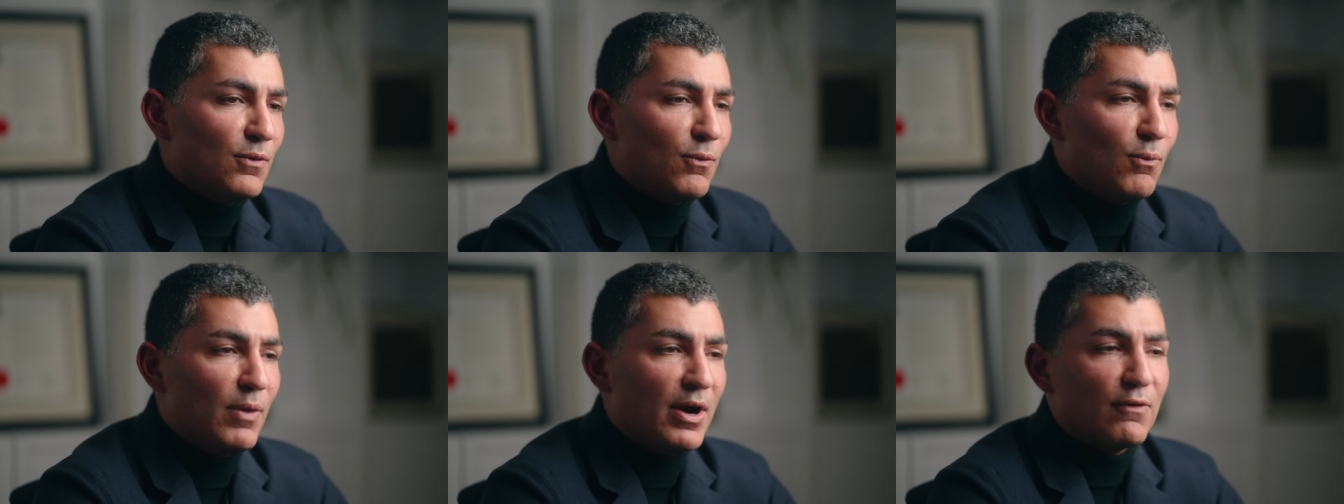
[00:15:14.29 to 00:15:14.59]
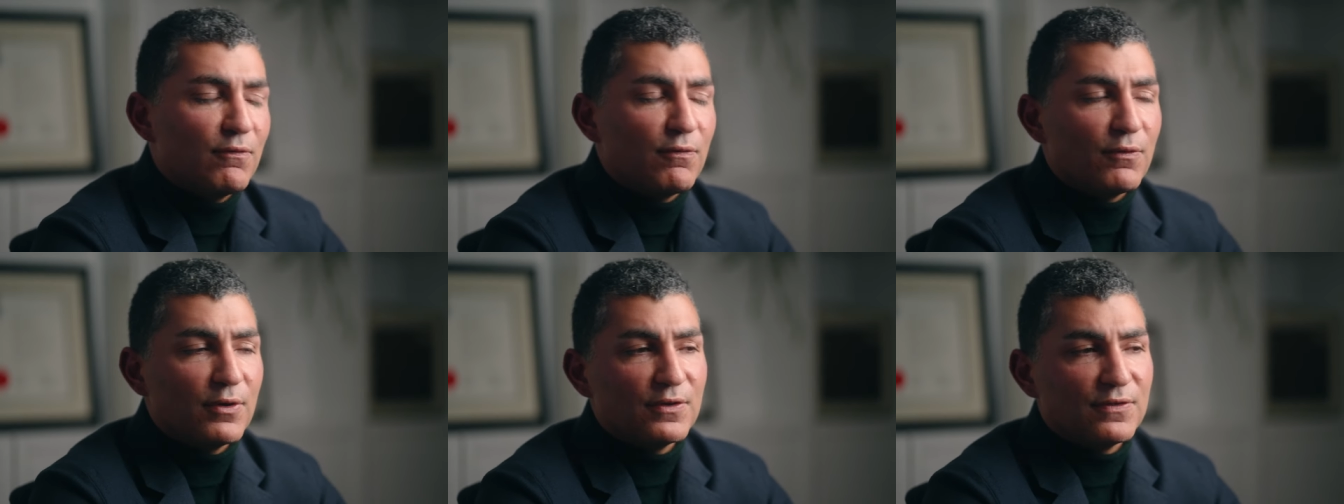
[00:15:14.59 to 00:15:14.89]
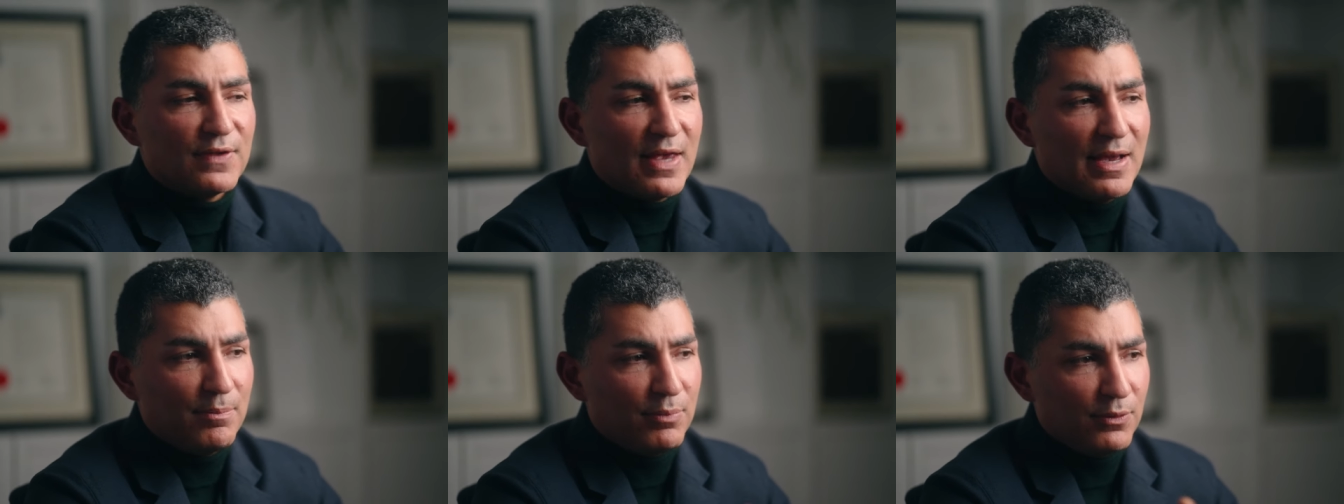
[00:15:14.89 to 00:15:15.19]
where, for
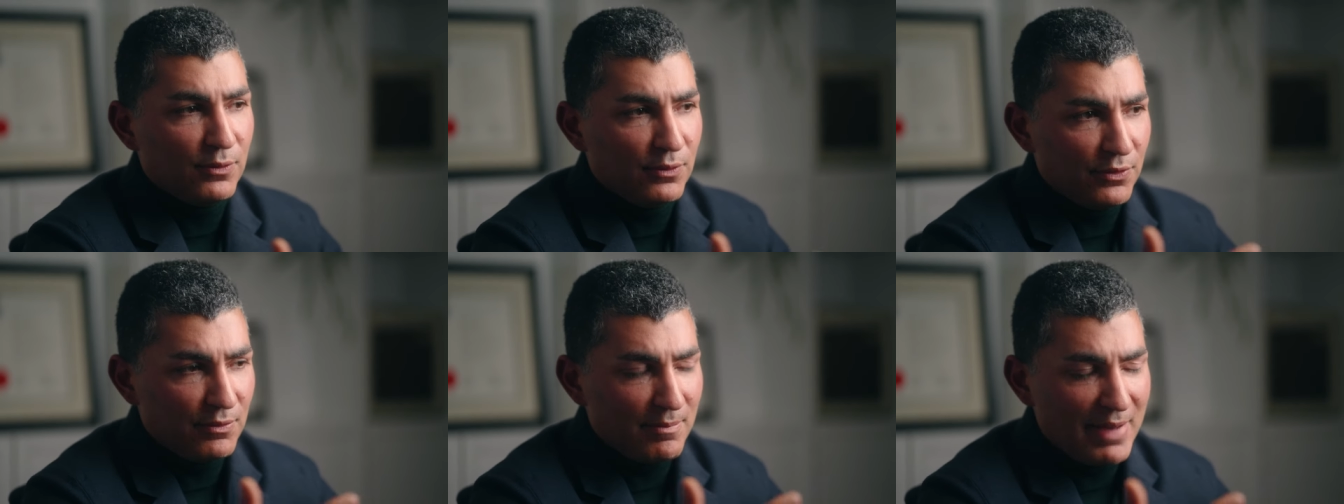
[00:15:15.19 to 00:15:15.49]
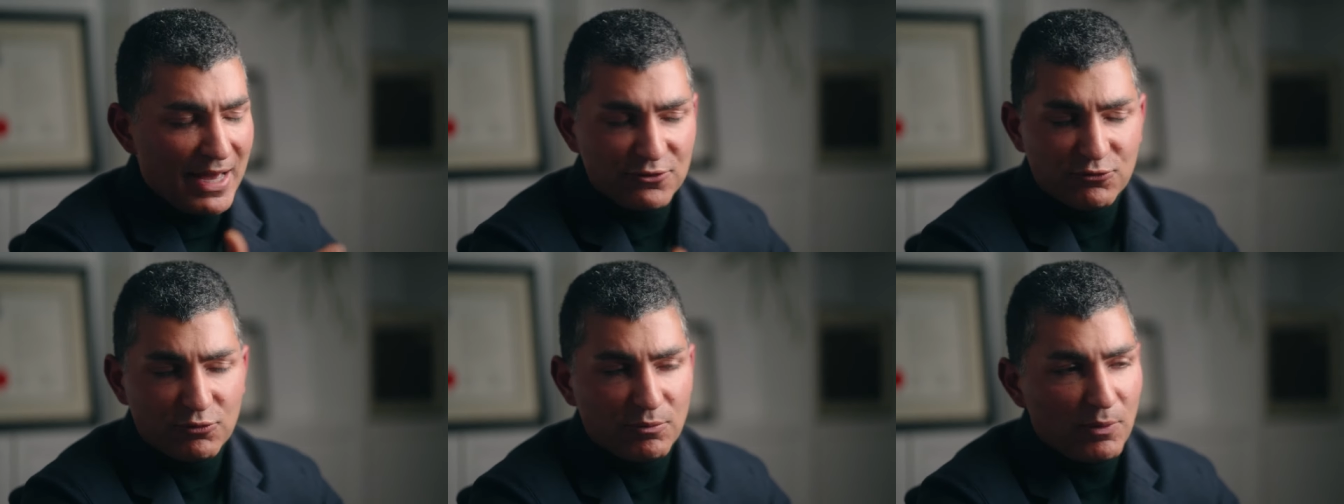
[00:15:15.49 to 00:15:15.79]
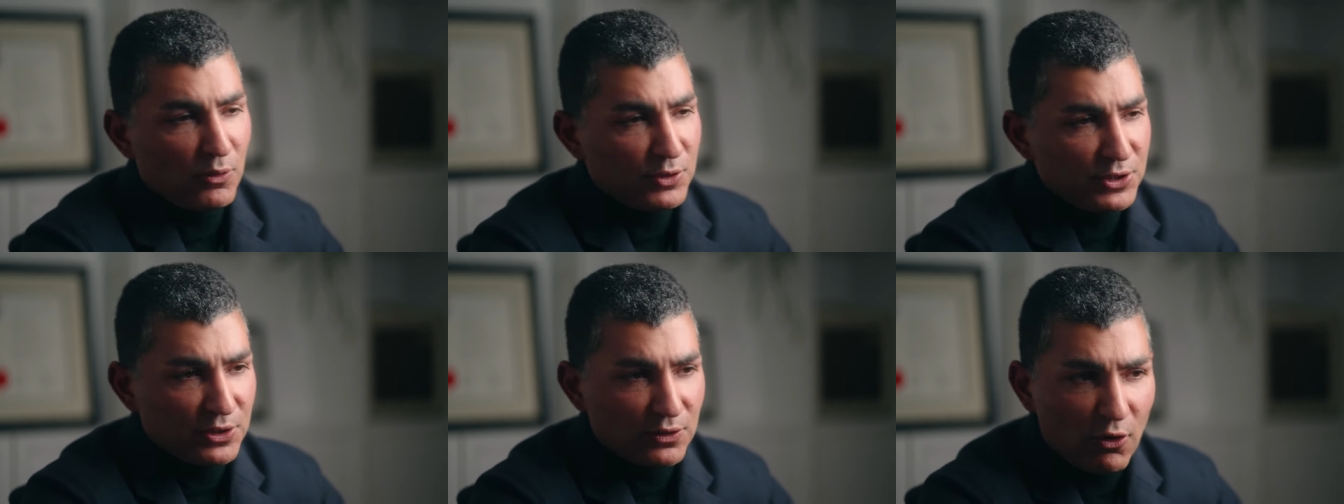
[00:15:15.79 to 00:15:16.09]
example, the
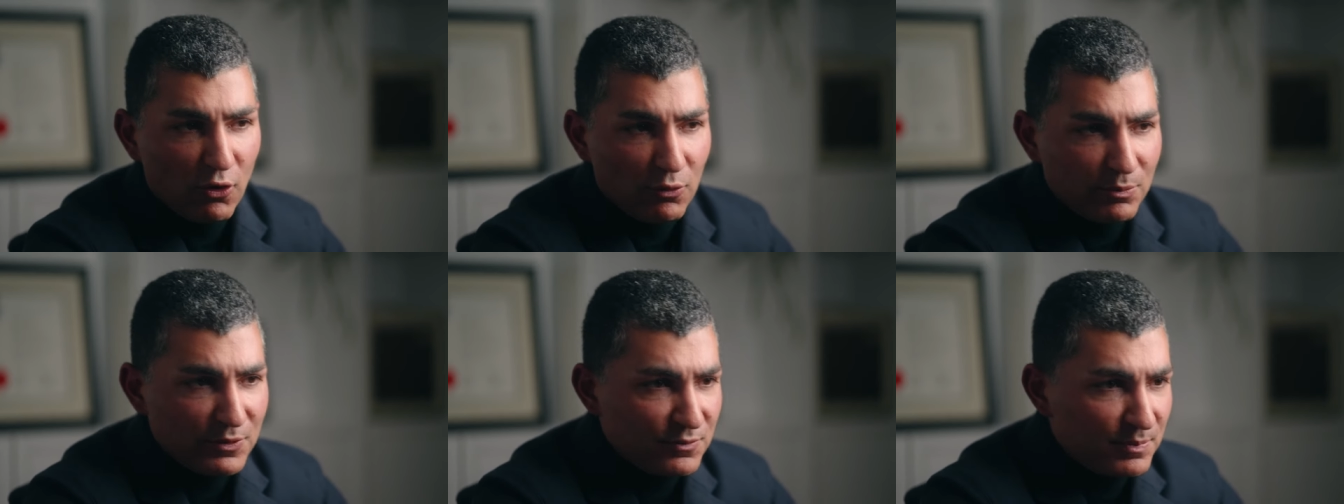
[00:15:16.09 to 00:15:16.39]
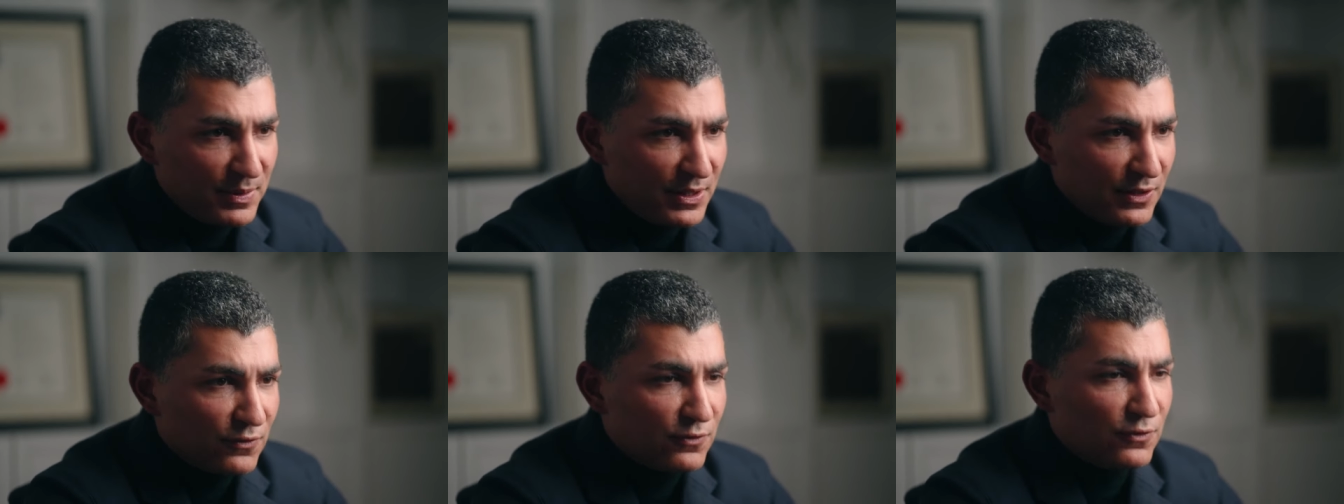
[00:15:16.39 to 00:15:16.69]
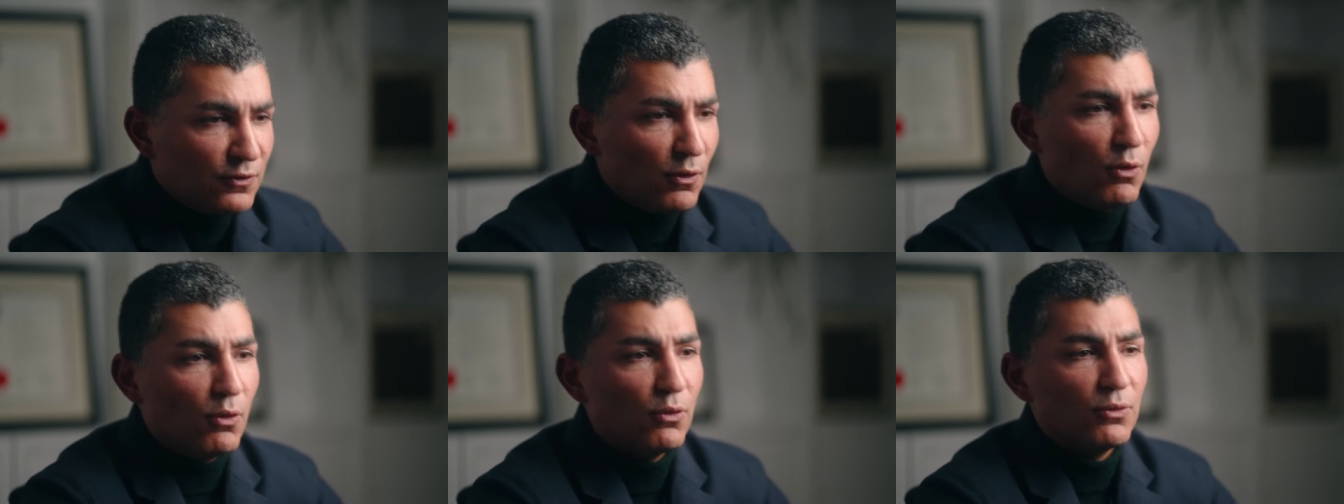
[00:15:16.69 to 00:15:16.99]
matrimonial home is being
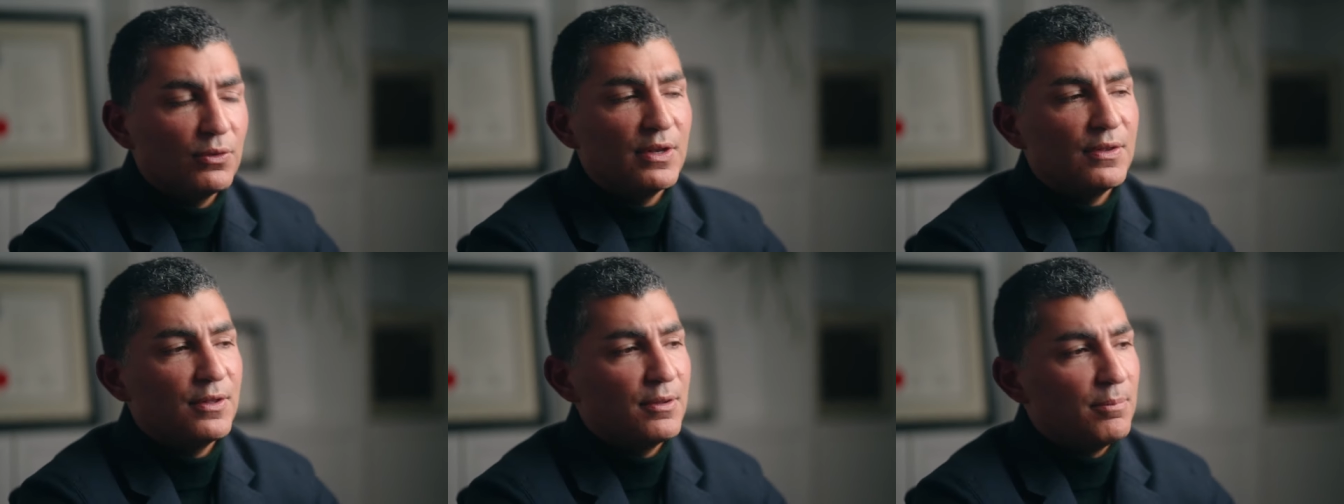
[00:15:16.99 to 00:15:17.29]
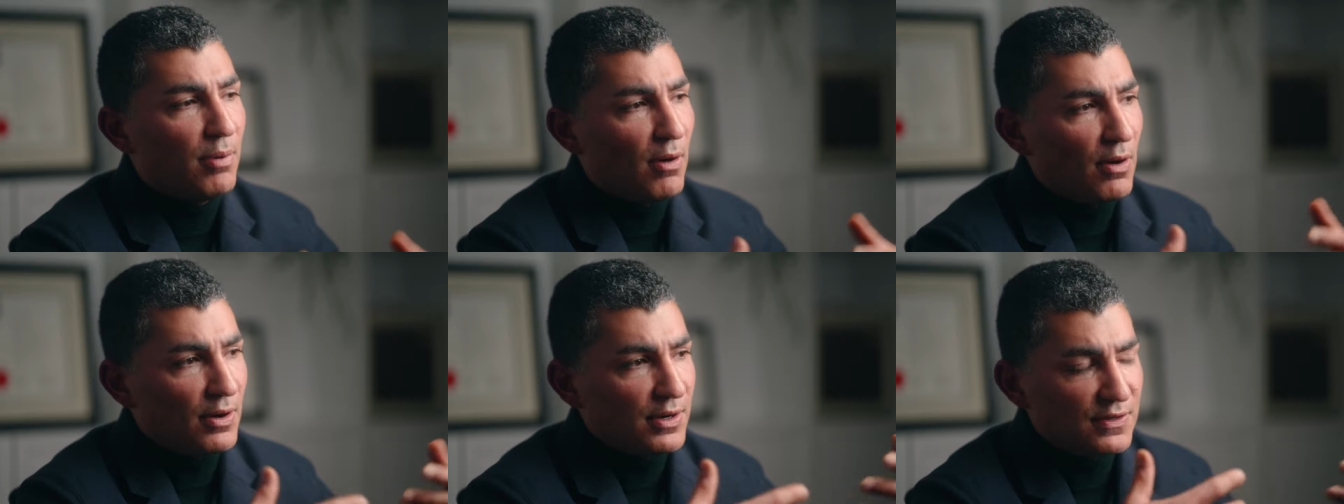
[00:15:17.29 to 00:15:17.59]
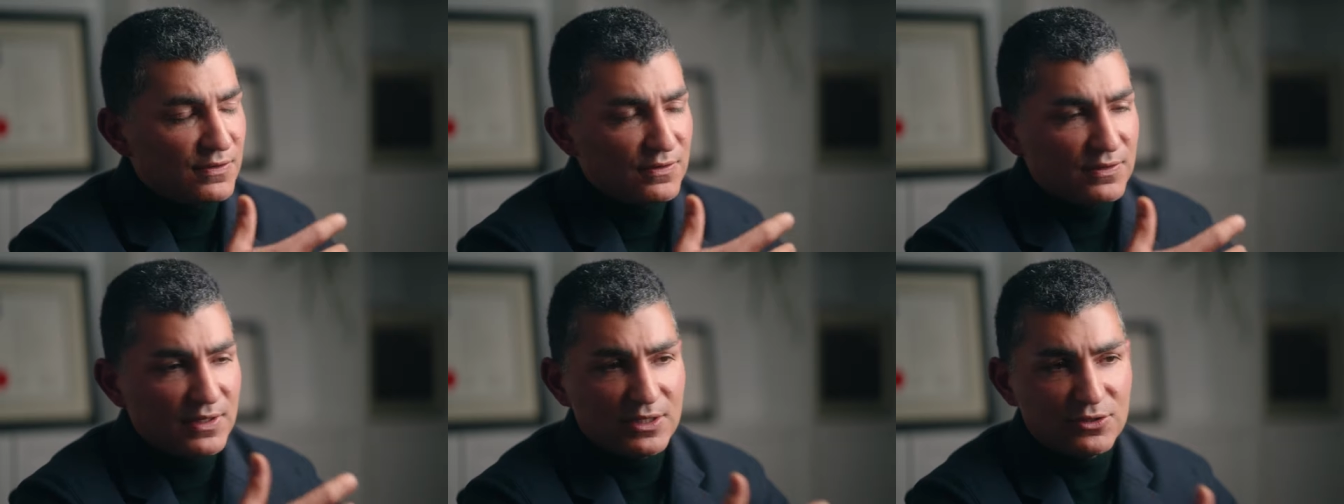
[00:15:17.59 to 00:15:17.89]
sold and the
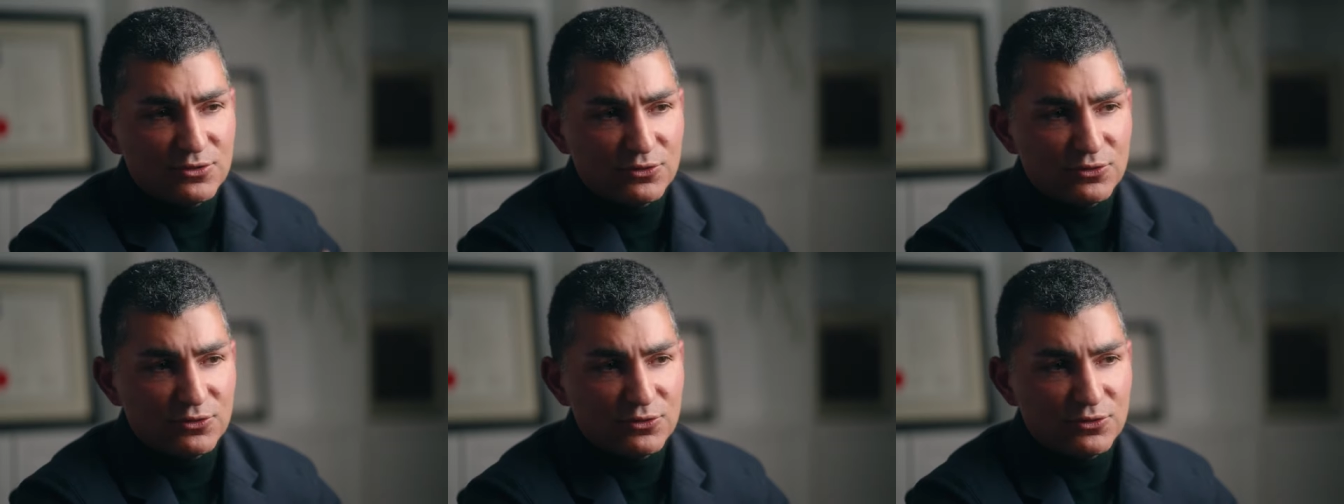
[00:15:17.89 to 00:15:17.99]
parties need